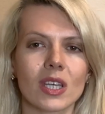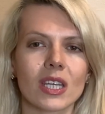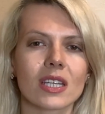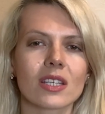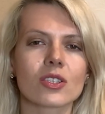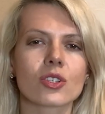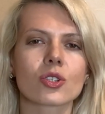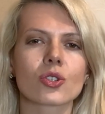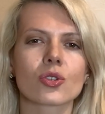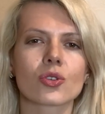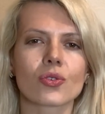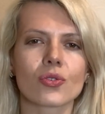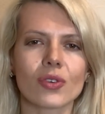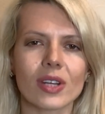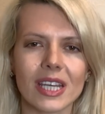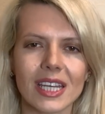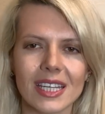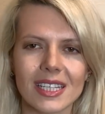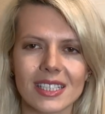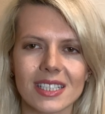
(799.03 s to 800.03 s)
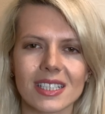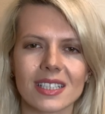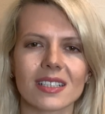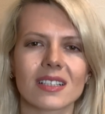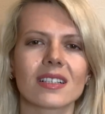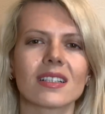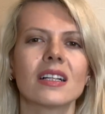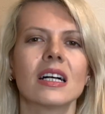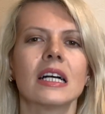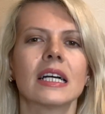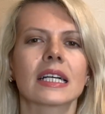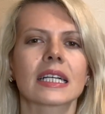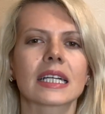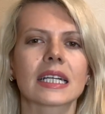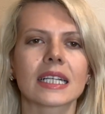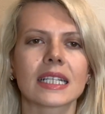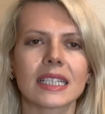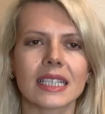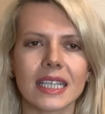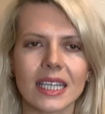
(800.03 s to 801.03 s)
it is critical
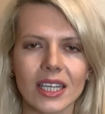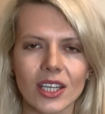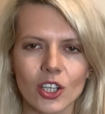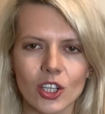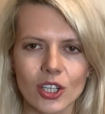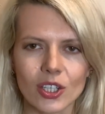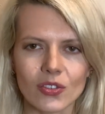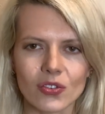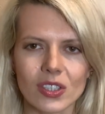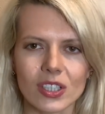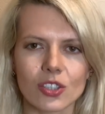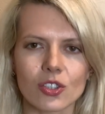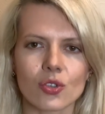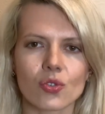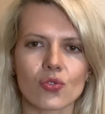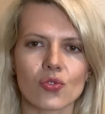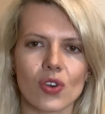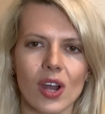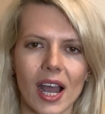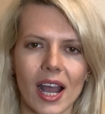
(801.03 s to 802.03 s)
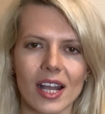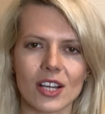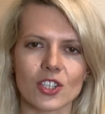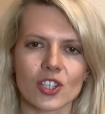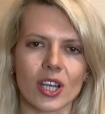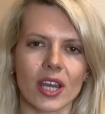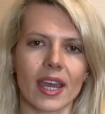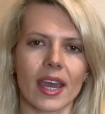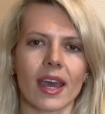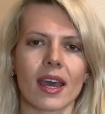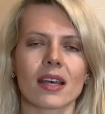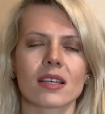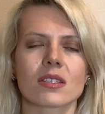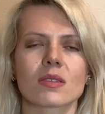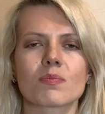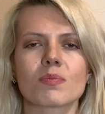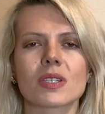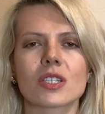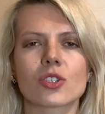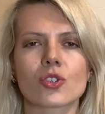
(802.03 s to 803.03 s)
clear that Russia
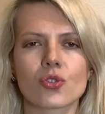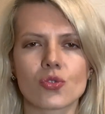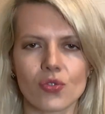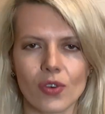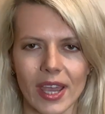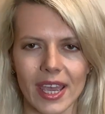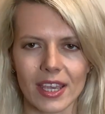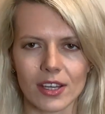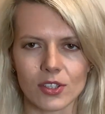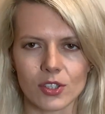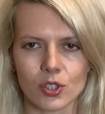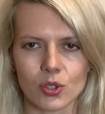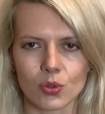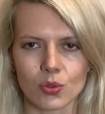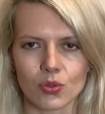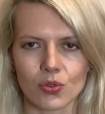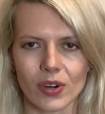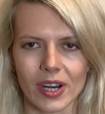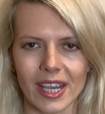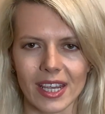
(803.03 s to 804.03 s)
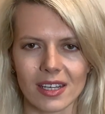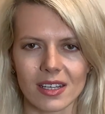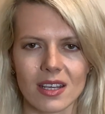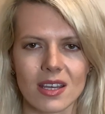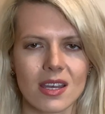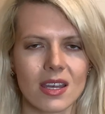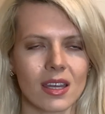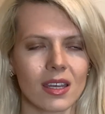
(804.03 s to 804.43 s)
has betrayed Ukraine